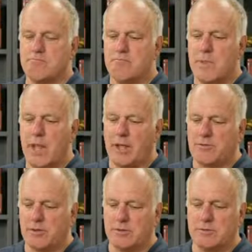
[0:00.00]

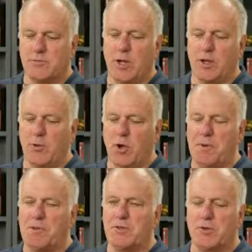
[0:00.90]
Excellent. Well, we hope
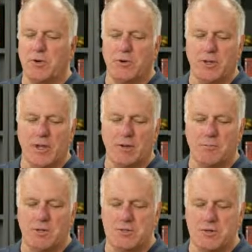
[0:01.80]
everything's going okay in
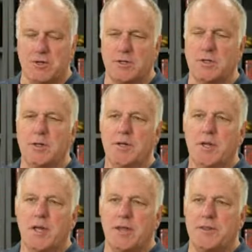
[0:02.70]
Minnesota.
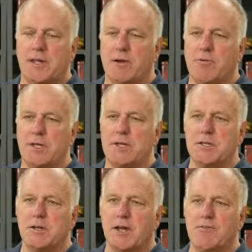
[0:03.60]
I think I read that
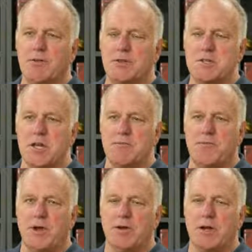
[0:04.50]
they're having the state
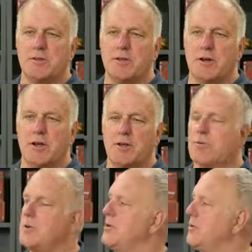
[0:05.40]
fair out there. I know
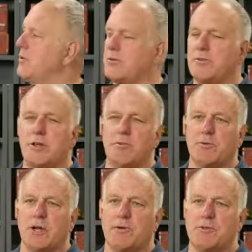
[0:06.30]
in New York State where they're
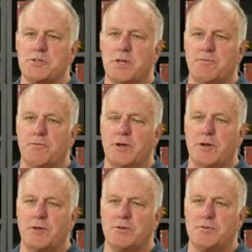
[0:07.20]
having the state fair
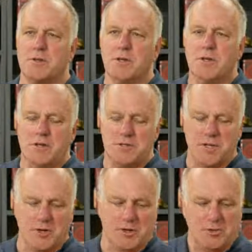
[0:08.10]
out in
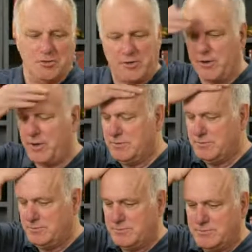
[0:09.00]
Syracuse area.
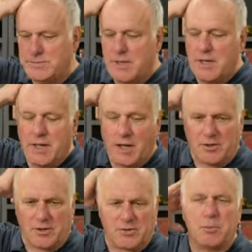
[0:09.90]
I
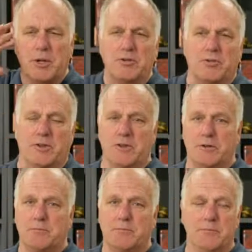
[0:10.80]
saw some pictures, I think,
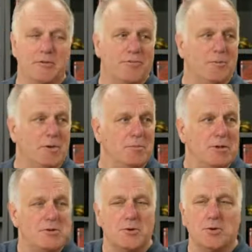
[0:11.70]
from the
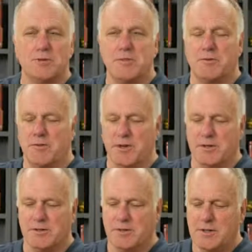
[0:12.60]
Minnesota State Fair.
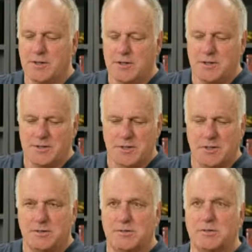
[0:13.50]

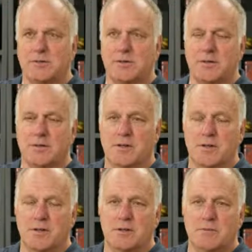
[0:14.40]
So, Ilya wants to know what
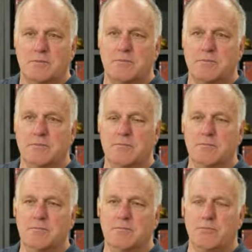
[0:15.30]
your favorite
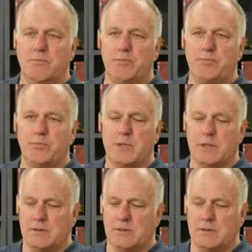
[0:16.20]
tea is, mate.